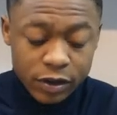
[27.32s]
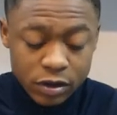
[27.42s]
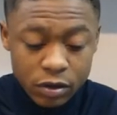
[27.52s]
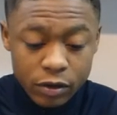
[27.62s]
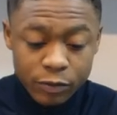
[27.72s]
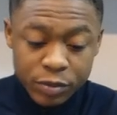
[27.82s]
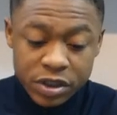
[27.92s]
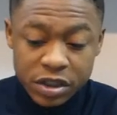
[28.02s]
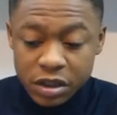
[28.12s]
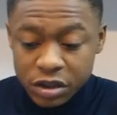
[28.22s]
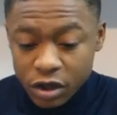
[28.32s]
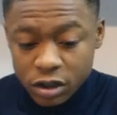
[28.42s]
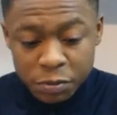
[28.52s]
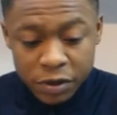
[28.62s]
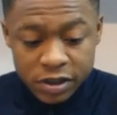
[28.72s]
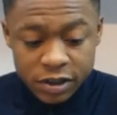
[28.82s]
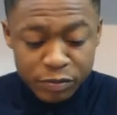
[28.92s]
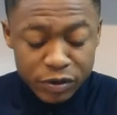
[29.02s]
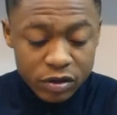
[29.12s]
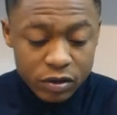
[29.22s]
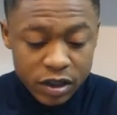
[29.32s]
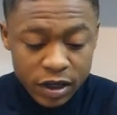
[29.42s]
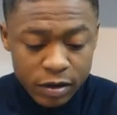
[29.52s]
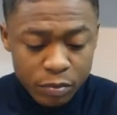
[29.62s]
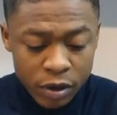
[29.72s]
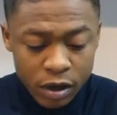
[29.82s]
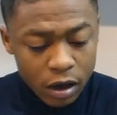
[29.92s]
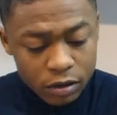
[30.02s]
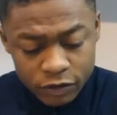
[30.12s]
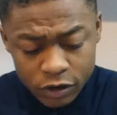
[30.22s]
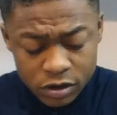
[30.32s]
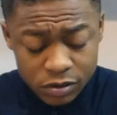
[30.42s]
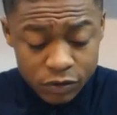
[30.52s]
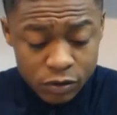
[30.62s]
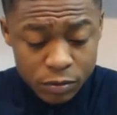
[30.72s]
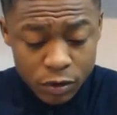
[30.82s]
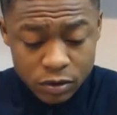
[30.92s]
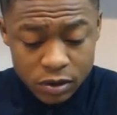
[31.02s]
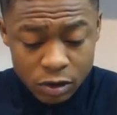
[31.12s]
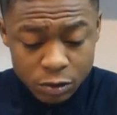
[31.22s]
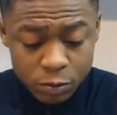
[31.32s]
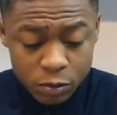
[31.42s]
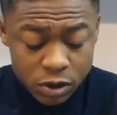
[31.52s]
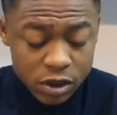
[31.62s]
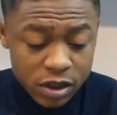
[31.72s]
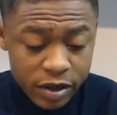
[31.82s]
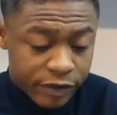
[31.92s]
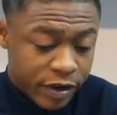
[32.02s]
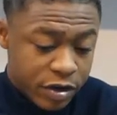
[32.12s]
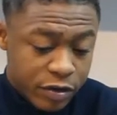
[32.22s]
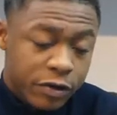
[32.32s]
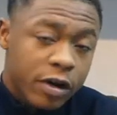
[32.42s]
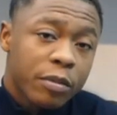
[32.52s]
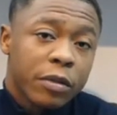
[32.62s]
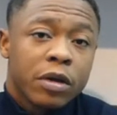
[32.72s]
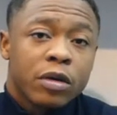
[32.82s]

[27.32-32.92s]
a lot of particularly Dutch players I've been looking at, but first and foremost, I was watching the FA Youth Cup,